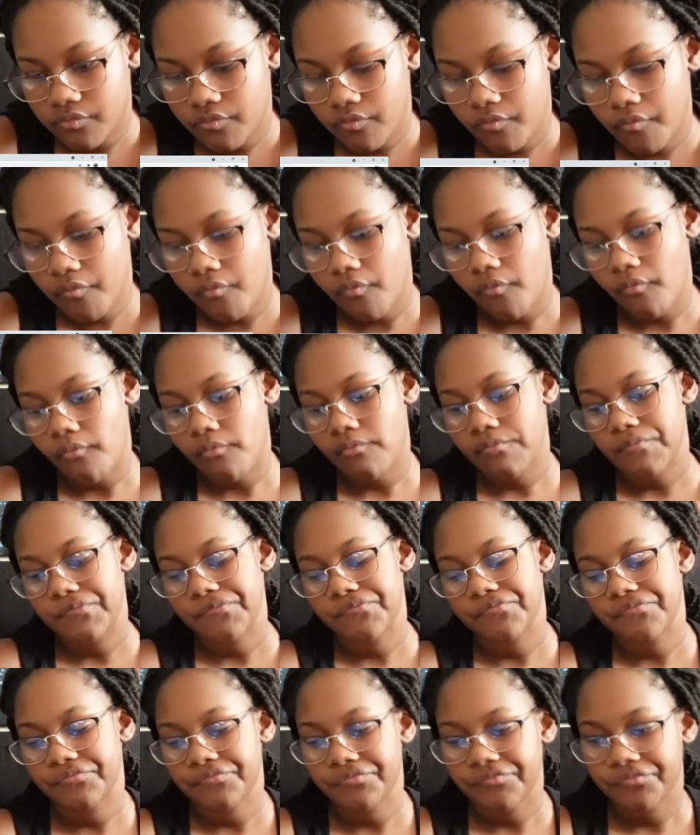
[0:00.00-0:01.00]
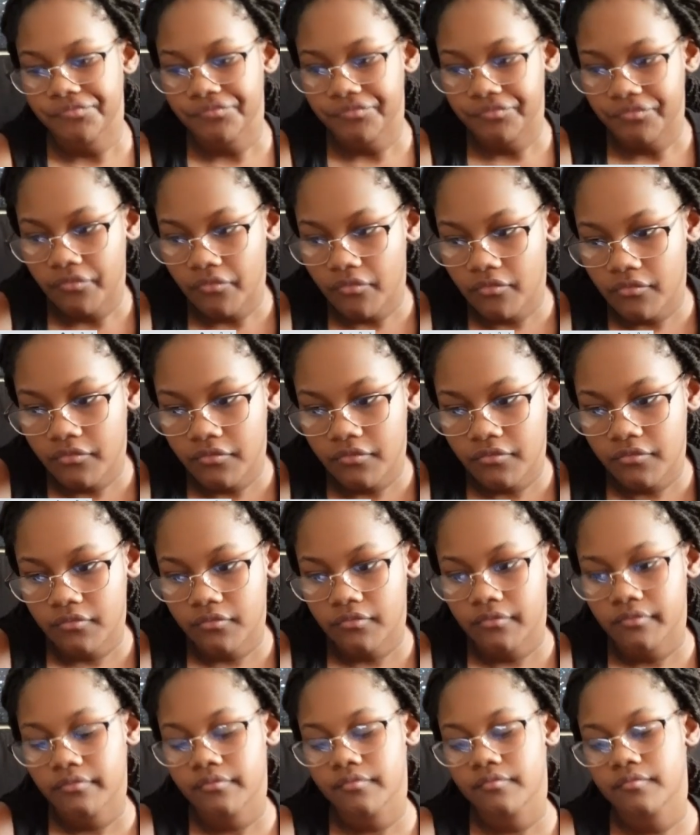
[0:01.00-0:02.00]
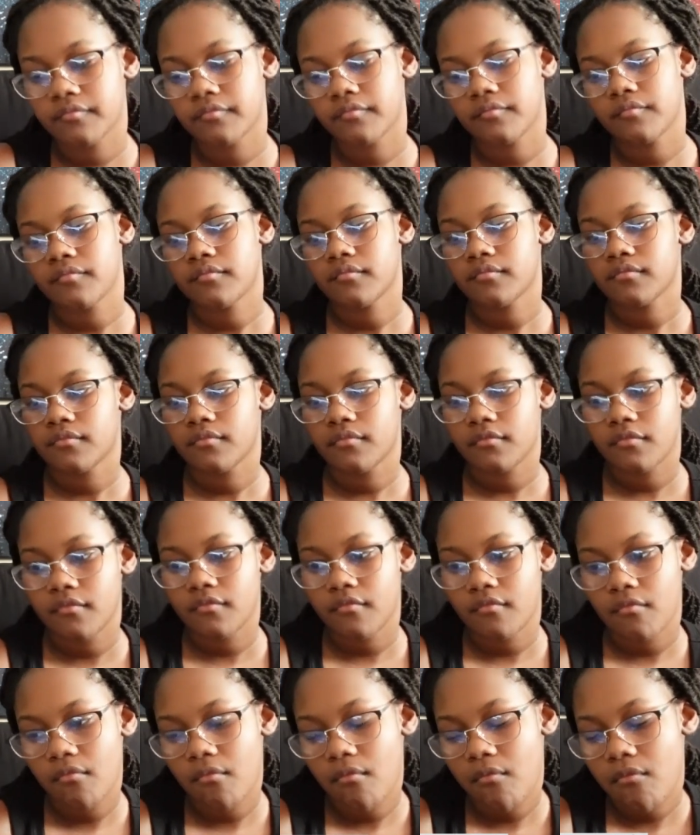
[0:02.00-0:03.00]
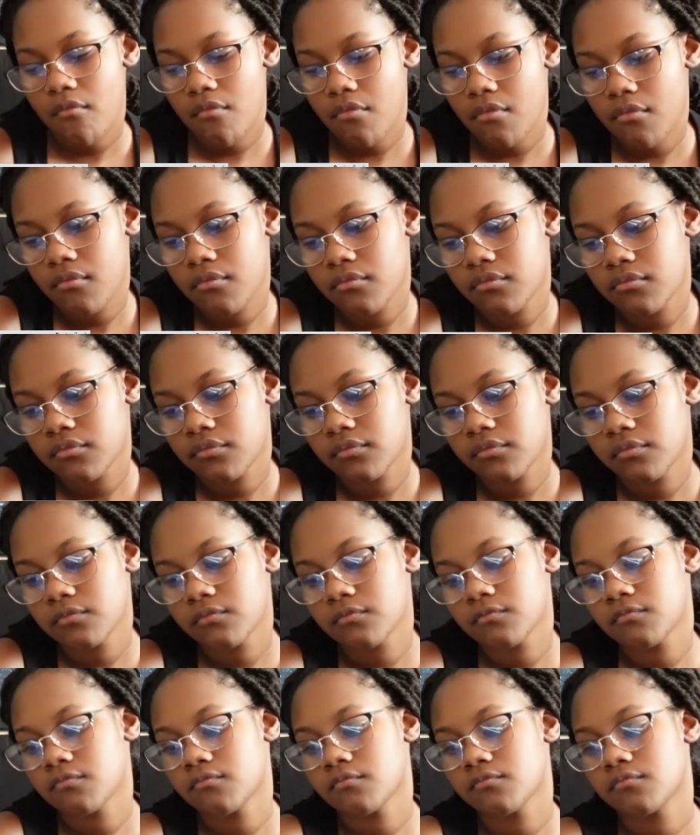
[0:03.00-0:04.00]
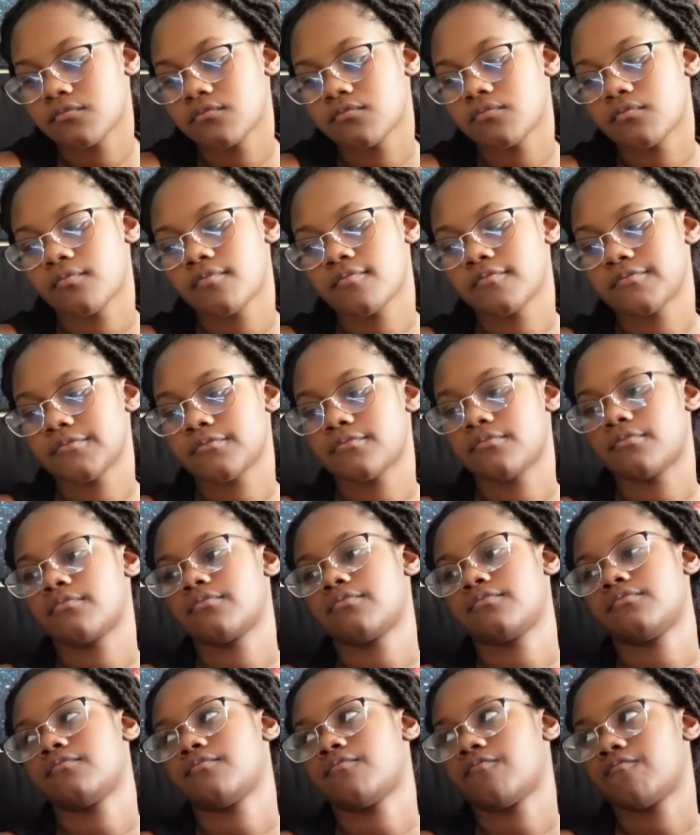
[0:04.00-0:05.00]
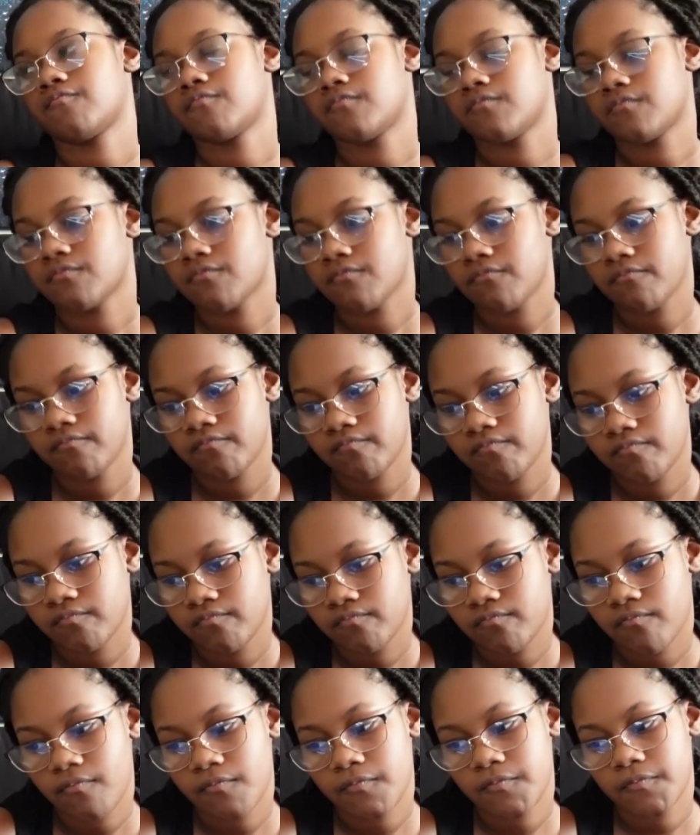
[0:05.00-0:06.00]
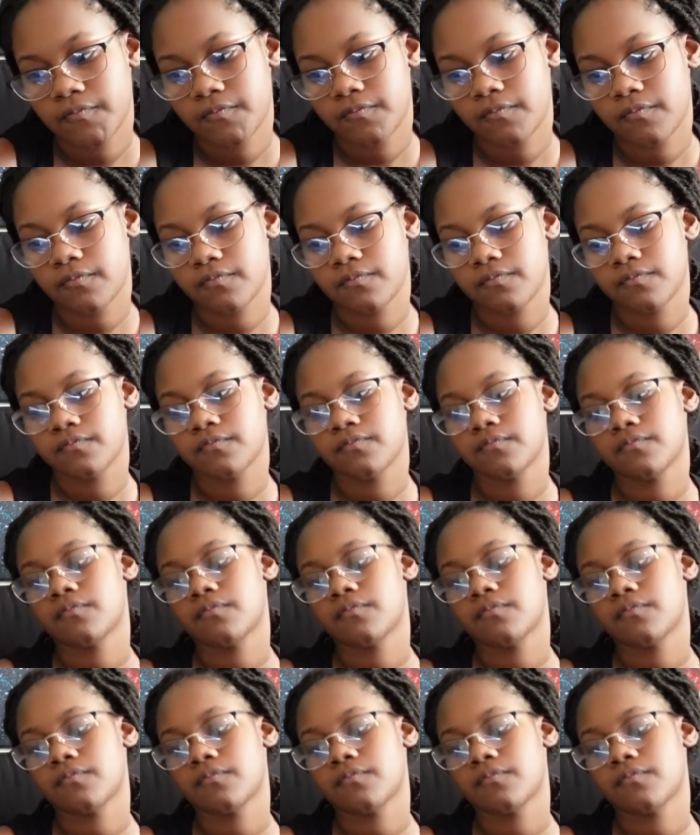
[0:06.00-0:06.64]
The person shown says nothing.